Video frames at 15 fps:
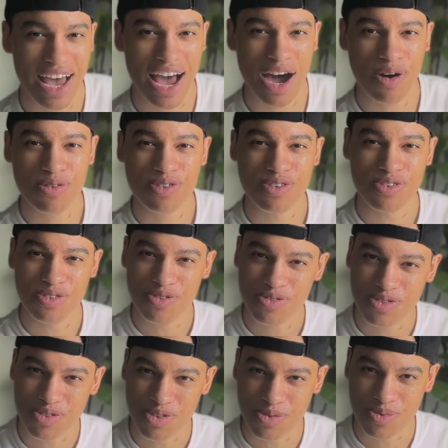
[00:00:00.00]
I was on
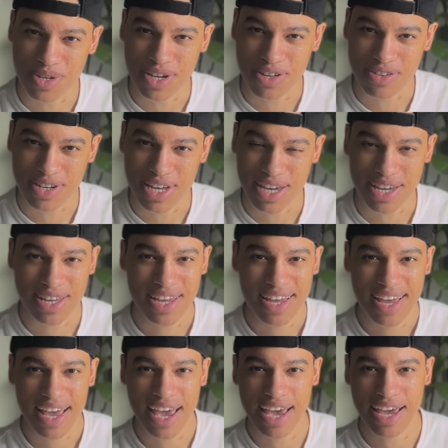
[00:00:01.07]
YouTube the other day,
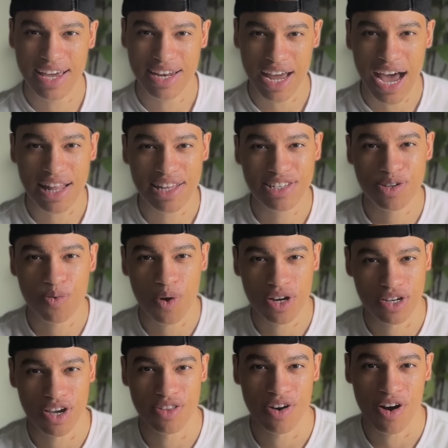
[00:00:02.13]
and I like to watch
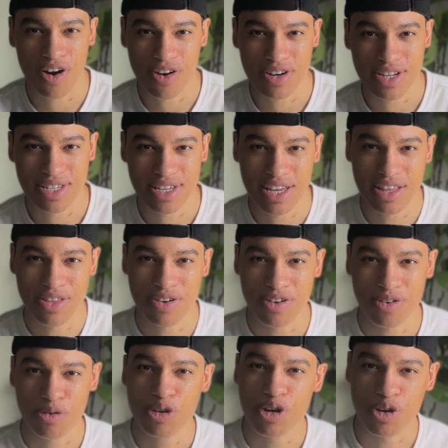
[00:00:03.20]
other artists in their
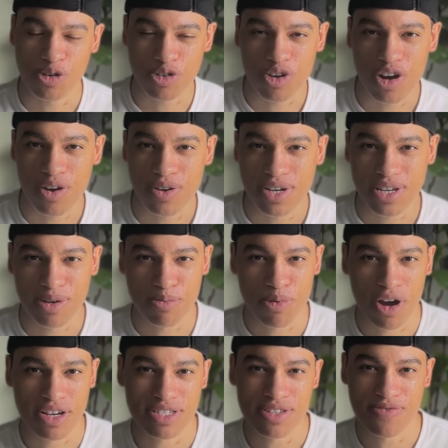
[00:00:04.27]
you know drawing and
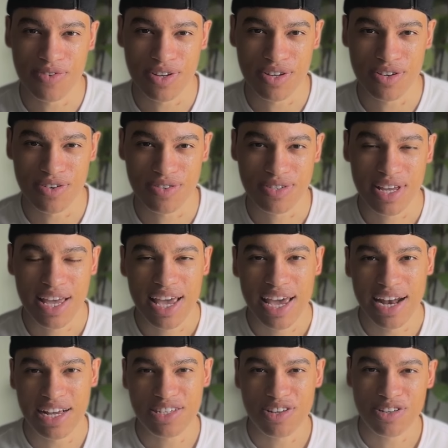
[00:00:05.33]
process videos.
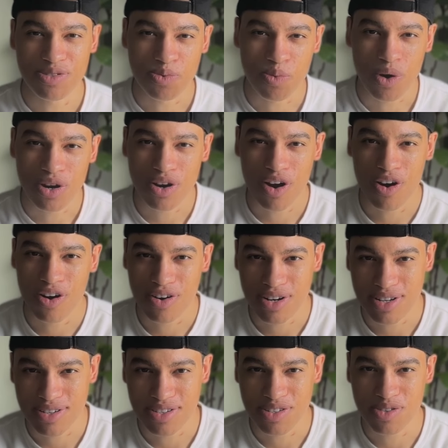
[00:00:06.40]
And I saw this one
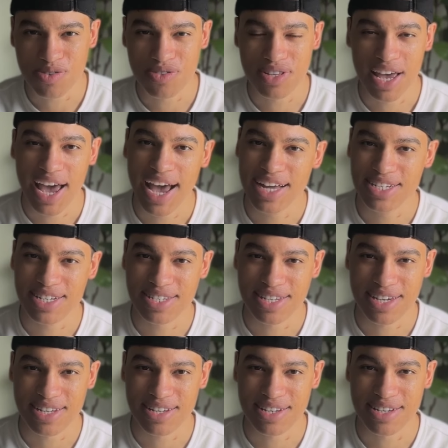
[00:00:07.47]
artist use the hatching
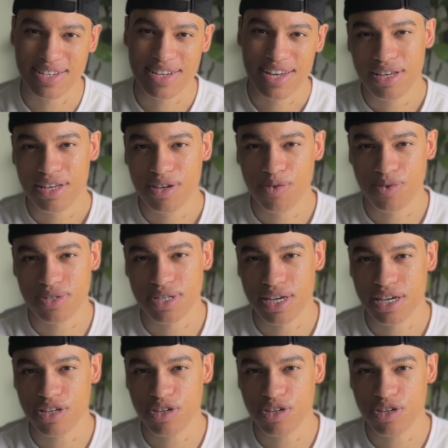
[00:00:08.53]
technique he was saying